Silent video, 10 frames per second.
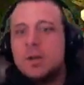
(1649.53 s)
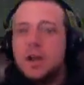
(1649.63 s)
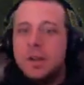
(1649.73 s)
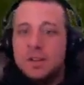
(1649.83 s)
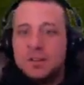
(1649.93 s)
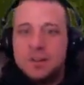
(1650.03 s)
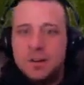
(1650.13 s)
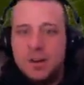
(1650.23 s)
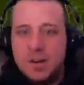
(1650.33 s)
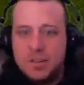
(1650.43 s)
And this is how
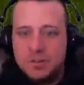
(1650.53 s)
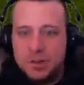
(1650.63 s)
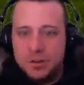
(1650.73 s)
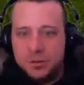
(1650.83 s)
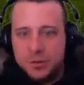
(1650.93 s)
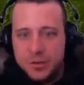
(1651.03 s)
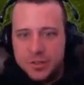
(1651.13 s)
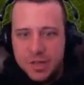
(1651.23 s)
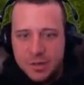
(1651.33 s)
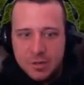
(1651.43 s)
you guys have to go through and
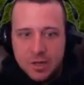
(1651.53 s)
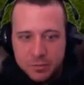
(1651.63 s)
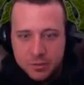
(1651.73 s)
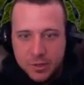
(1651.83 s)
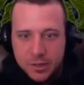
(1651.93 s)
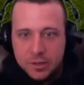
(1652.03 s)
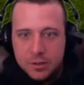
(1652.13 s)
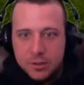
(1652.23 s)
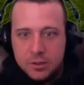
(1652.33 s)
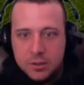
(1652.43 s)
set them up, okay?
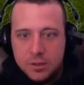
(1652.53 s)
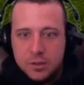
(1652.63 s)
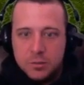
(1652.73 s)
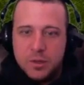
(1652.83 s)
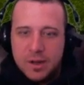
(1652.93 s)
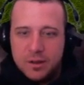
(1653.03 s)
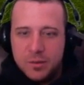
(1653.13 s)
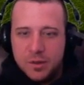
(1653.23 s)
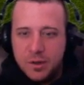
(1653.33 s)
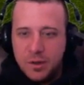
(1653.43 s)
But now the
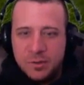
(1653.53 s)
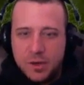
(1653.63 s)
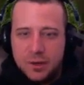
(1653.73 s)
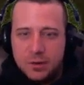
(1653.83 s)
button went away.